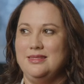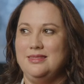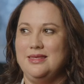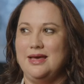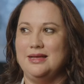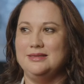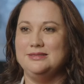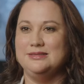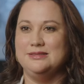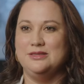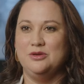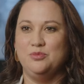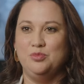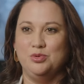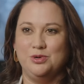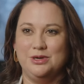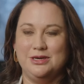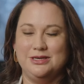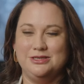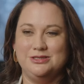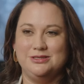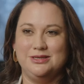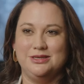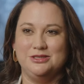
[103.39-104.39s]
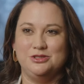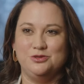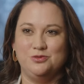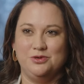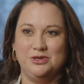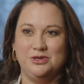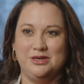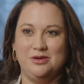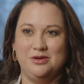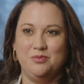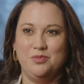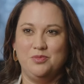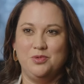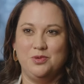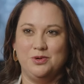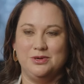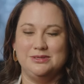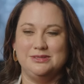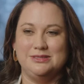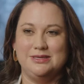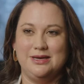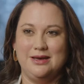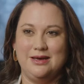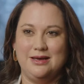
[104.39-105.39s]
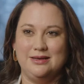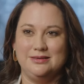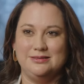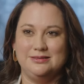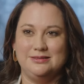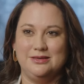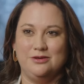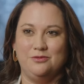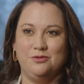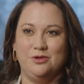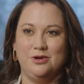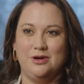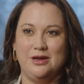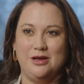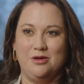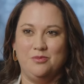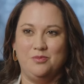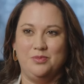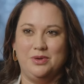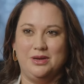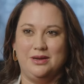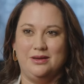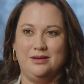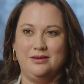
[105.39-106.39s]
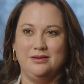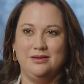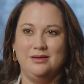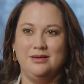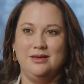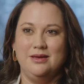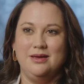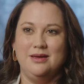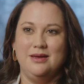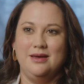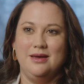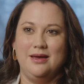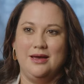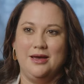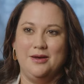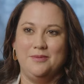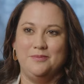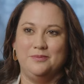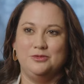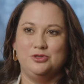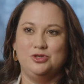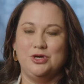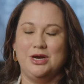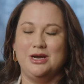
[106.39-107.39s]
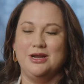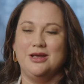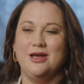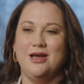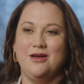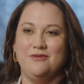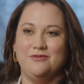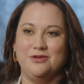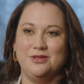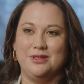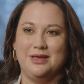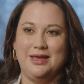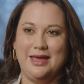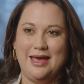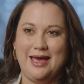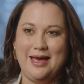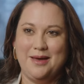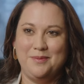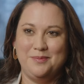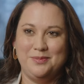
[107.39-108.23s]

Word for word: that's the bridge that's really important to us that we're helping um, try to cover the gap.